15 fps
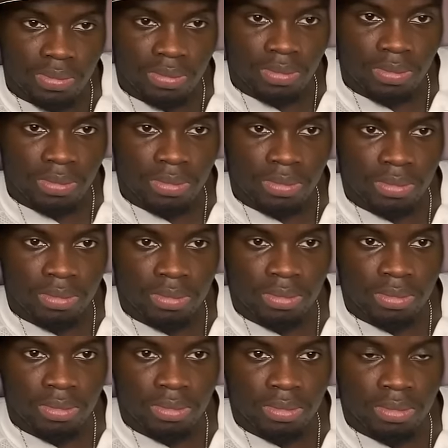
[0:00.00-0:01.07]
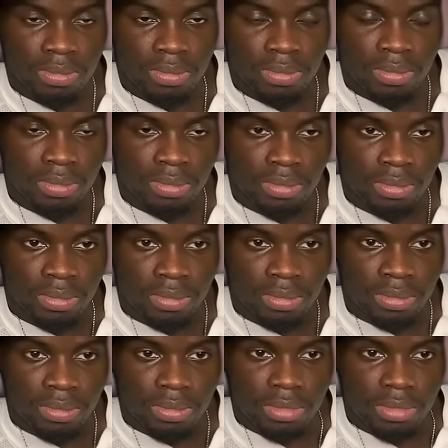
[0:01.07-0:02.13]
This person isn't speaking.